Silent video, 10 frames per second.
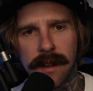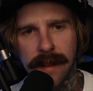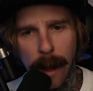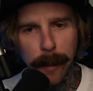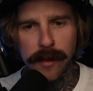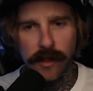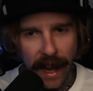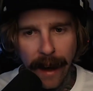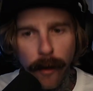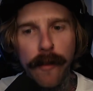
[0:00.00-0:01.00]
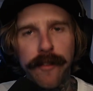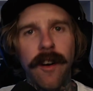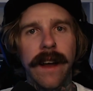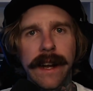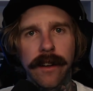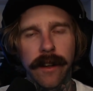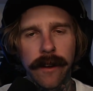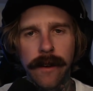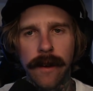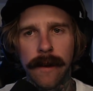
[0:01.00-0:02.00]
That was terrifying,
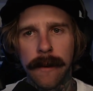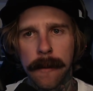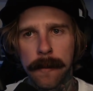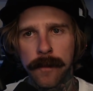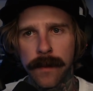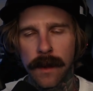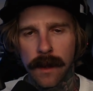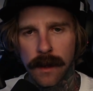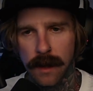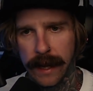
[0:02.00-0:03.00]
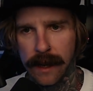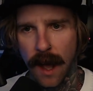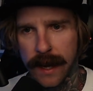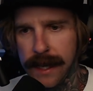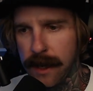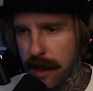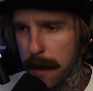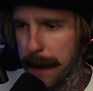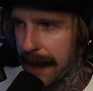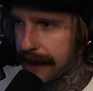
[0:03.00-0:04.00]
dude. Like, I need to go
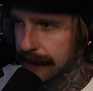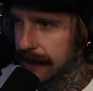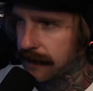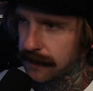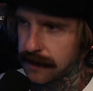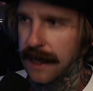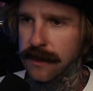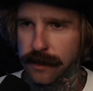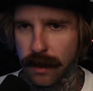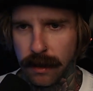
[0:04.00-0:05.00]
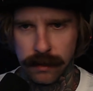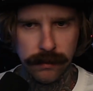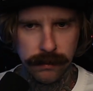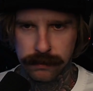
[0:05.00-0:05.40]
back and listen to that song.